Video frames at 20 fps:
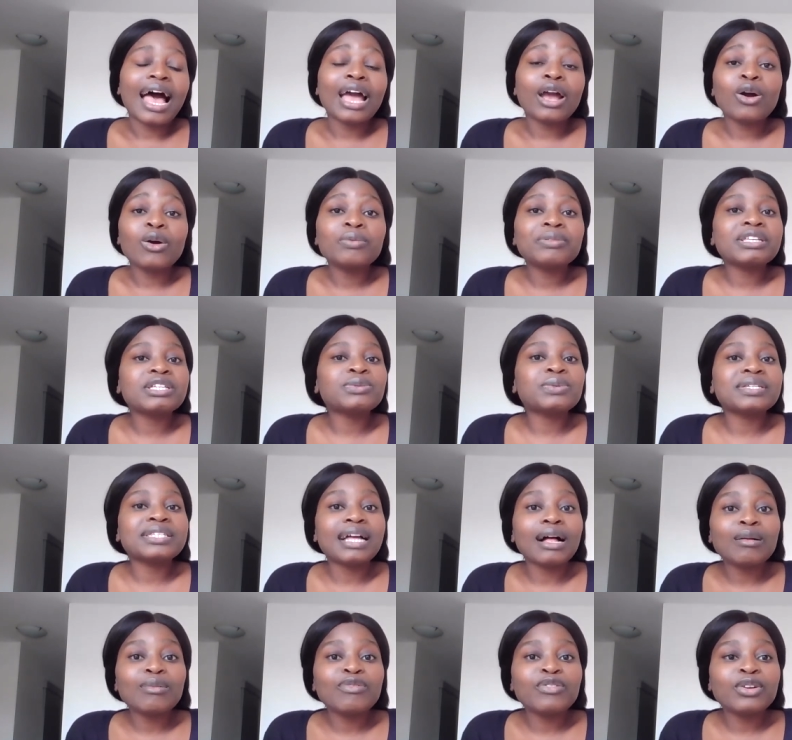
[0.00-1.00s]
I hope this was
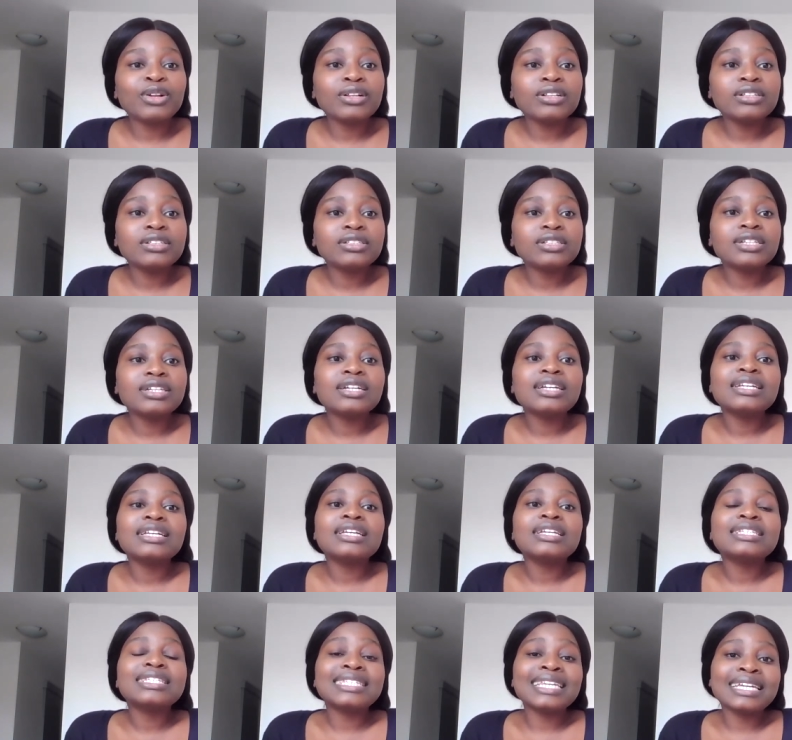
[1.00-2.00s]
helpful.
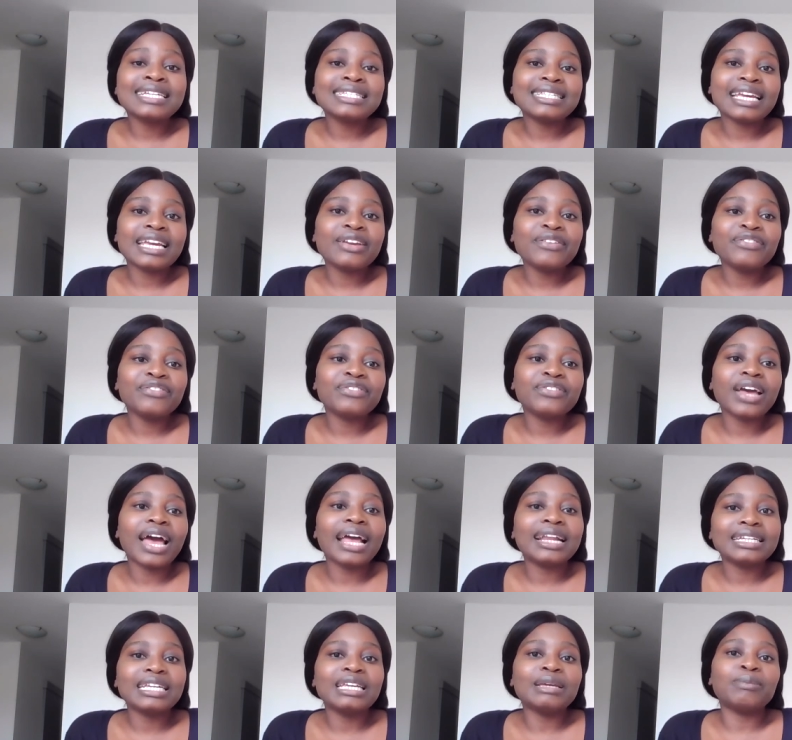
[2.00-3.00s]
Stay safe
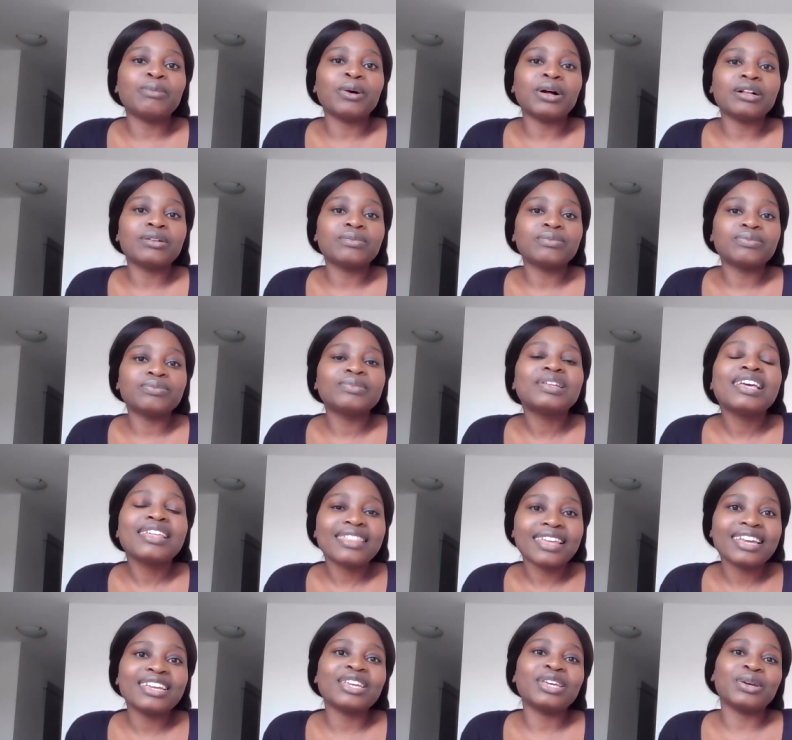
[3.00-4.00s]
and keep well.
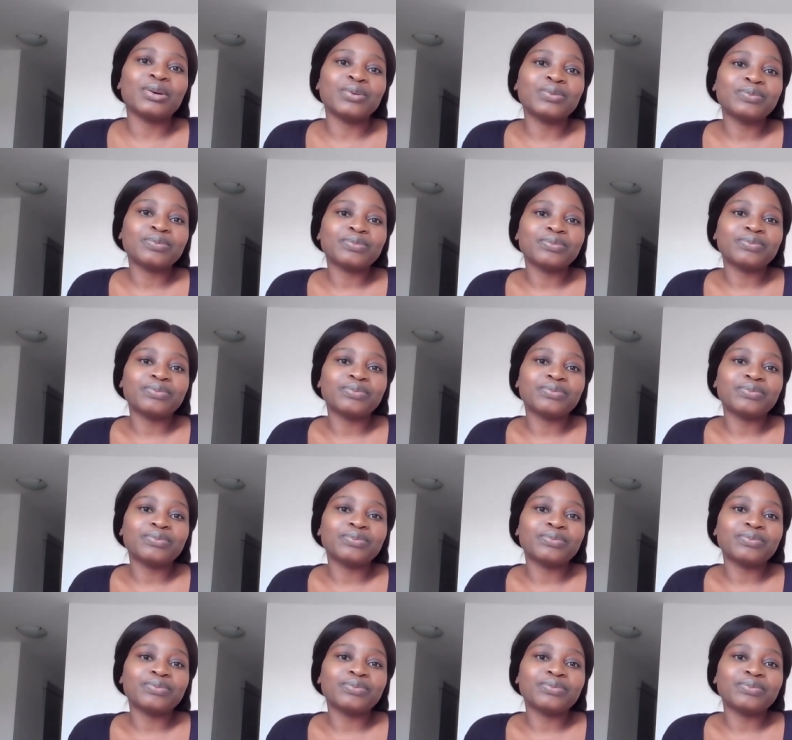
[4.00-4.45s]
Thank you.